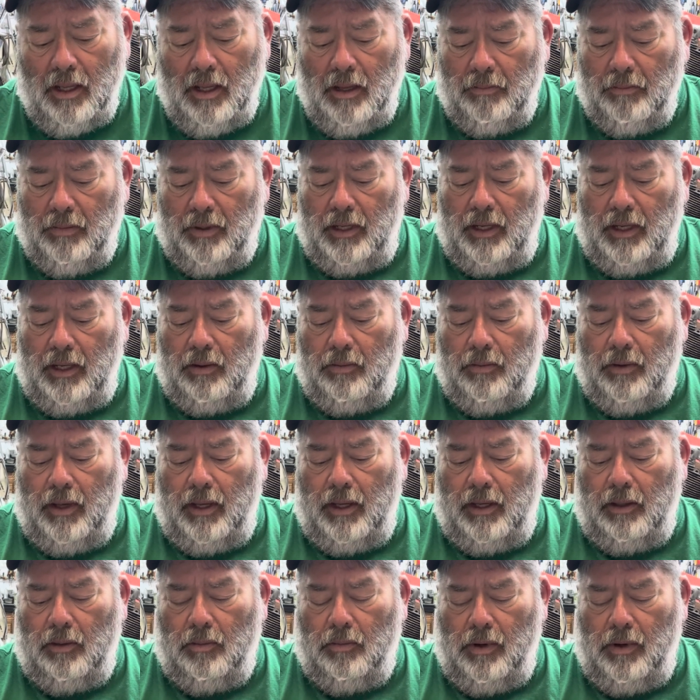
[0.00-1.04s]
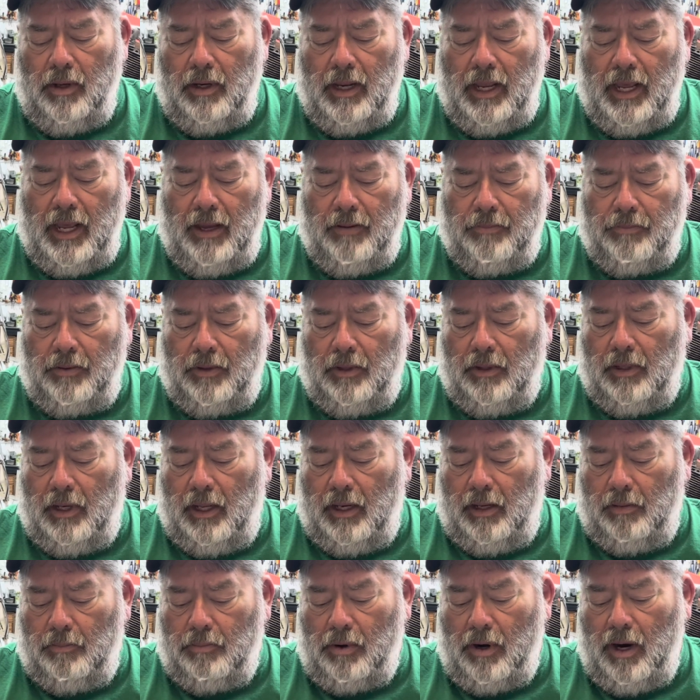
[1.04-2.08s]
But anyway, what happened,
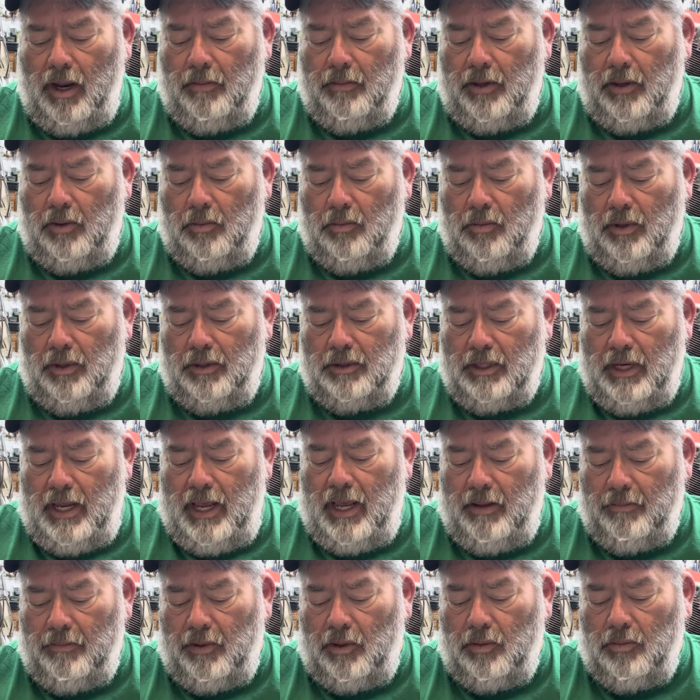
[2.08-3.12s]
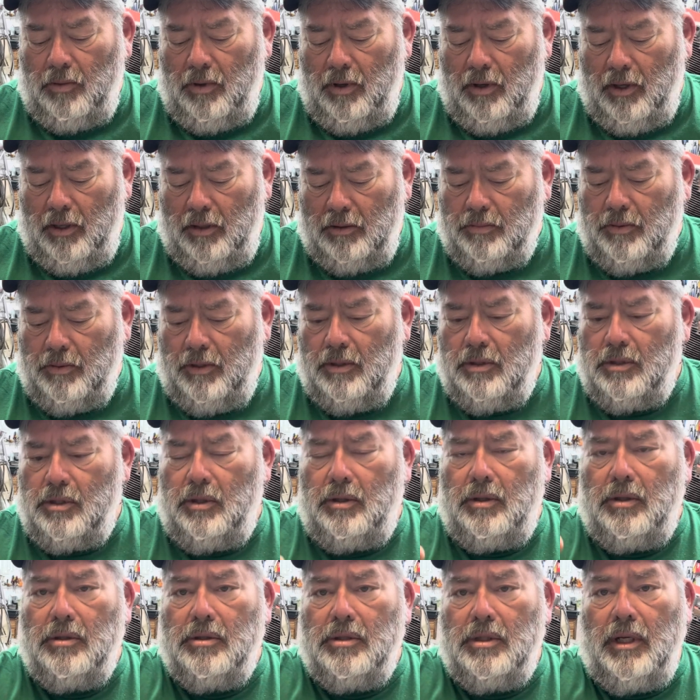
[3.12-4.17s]
and it probably at one time it was, but as you
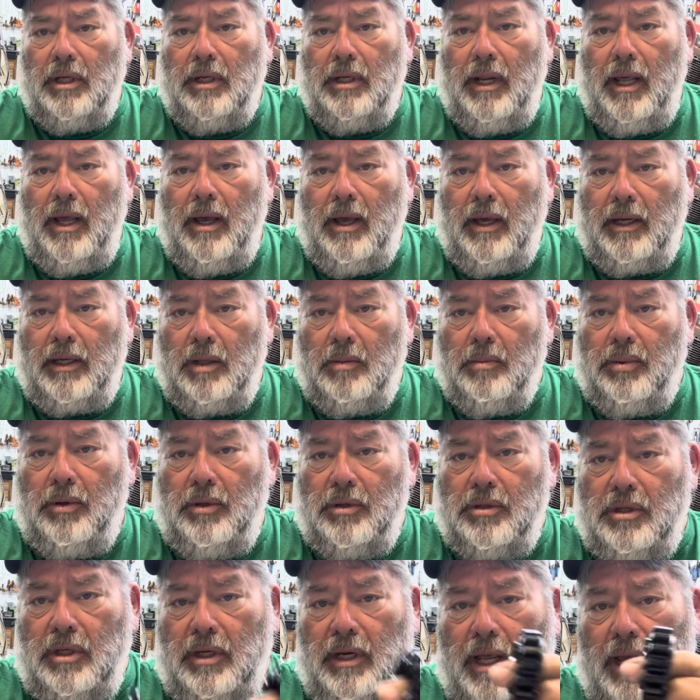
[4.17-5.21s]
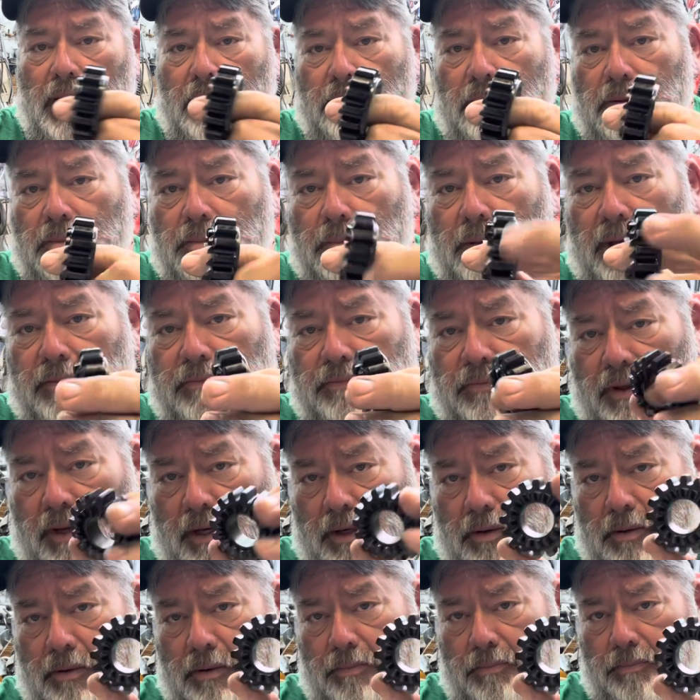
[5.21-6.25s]
can see now, I can push it out with my
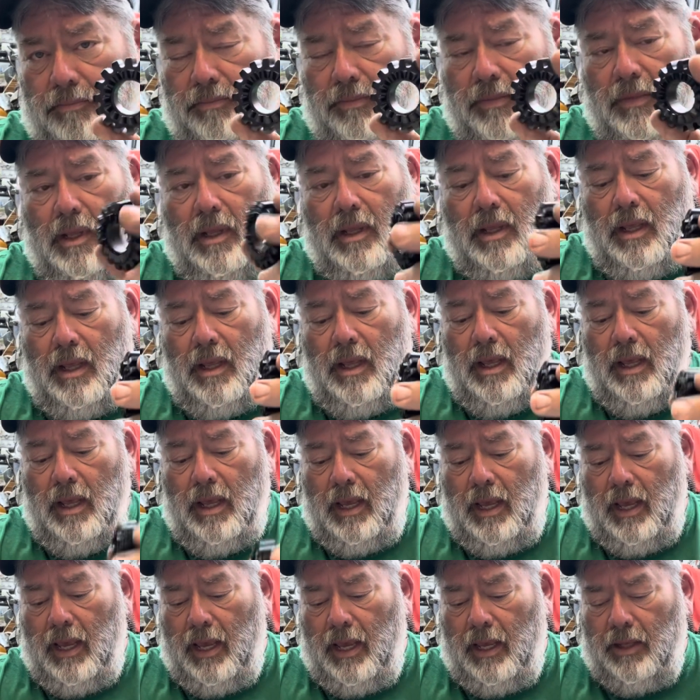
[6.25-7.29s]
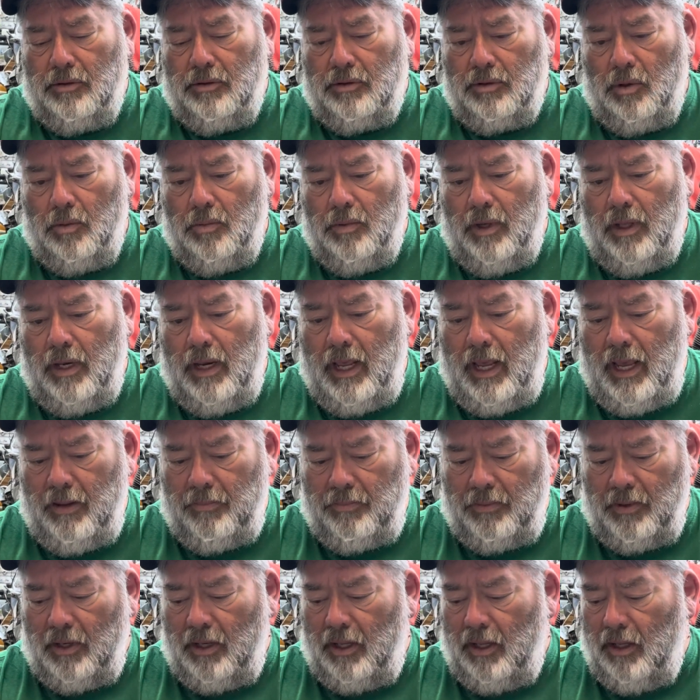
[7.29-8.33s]
finger. And so what
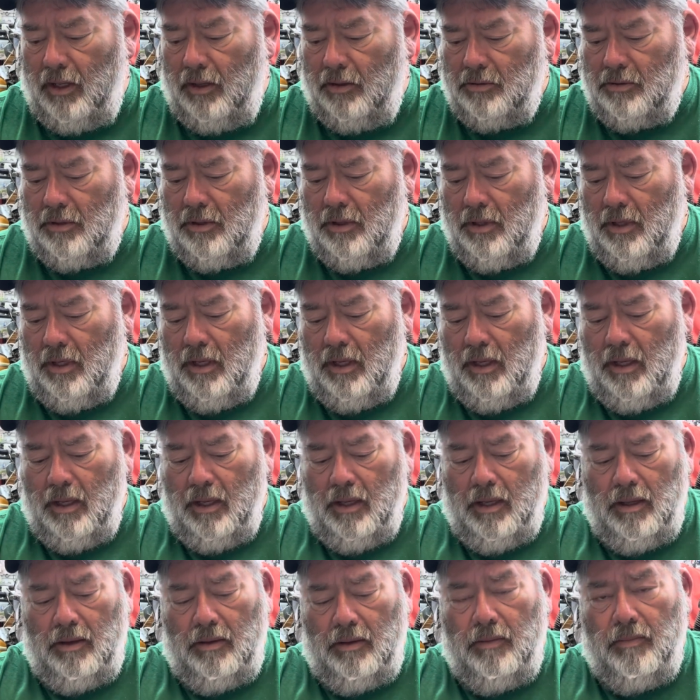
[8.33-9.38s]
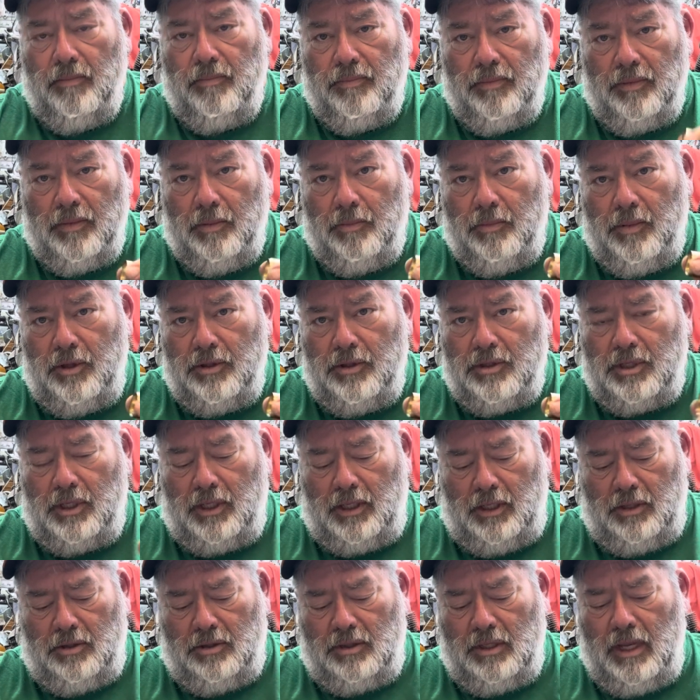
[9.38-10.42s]
happened is the bushing
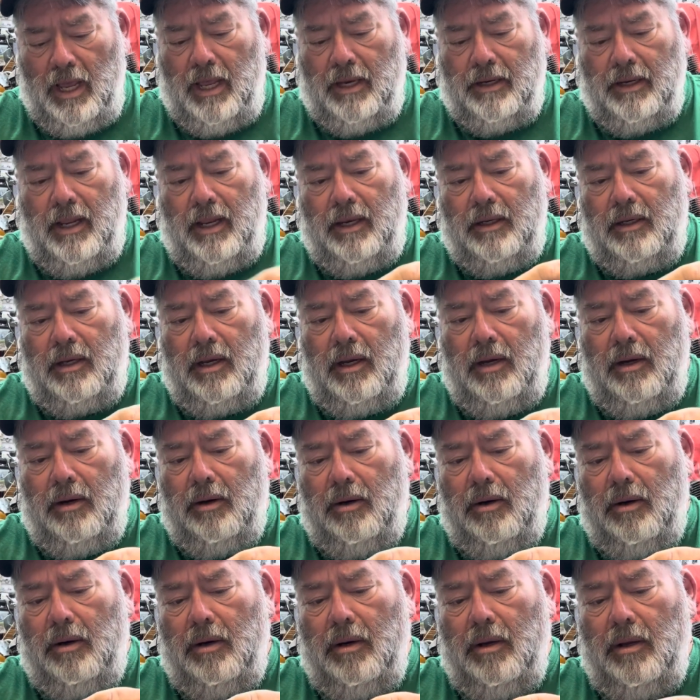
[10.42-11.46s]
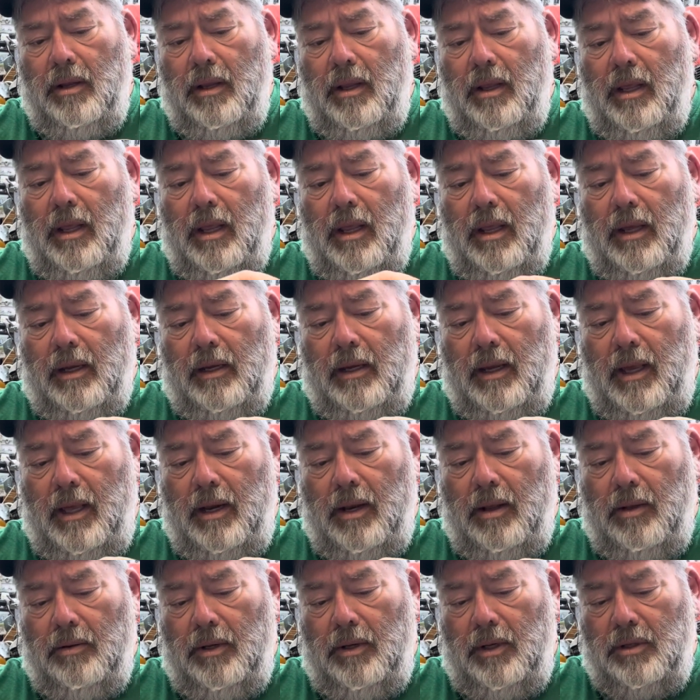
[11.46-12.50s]
inside that gear got
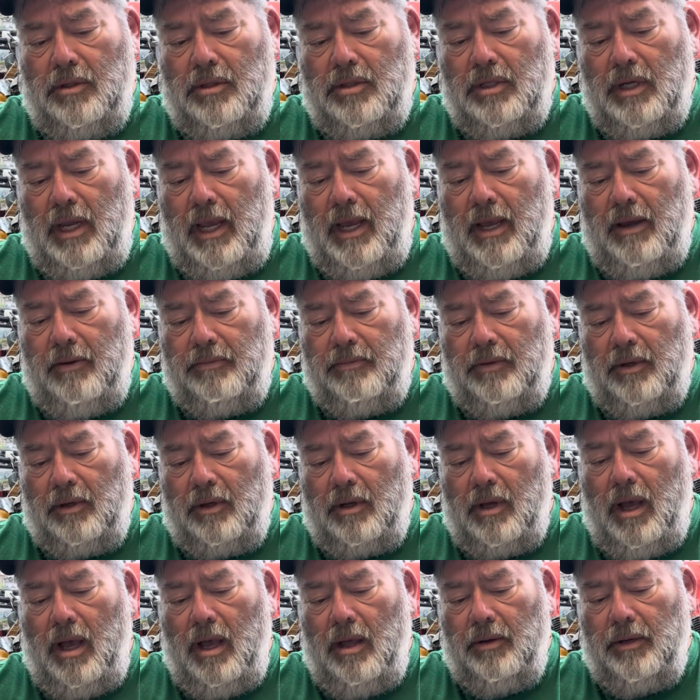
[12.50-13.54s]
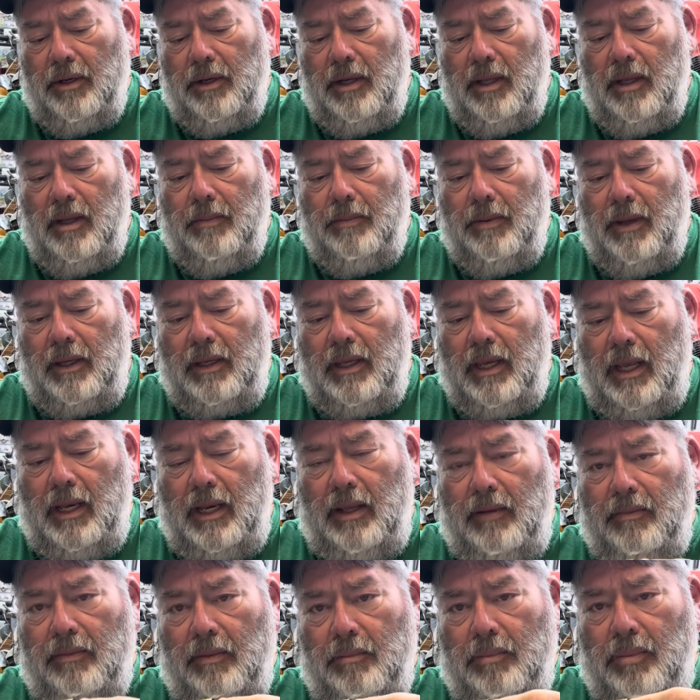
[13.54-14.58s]
on this shaft and galled it up. I can't
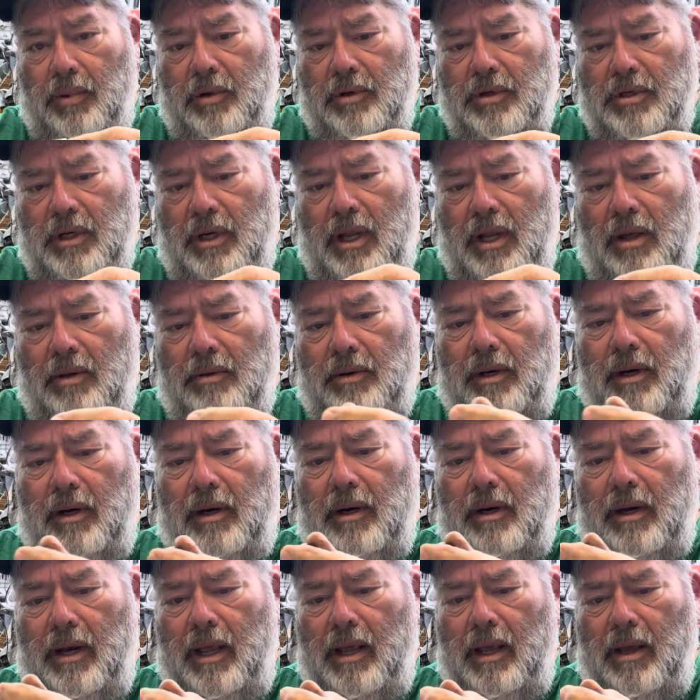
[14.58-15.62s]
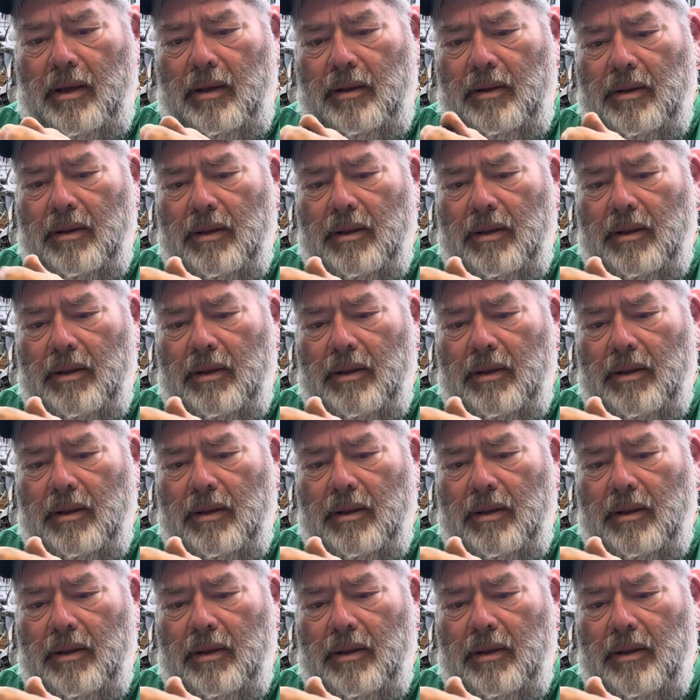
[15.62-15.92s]
even push it on there now.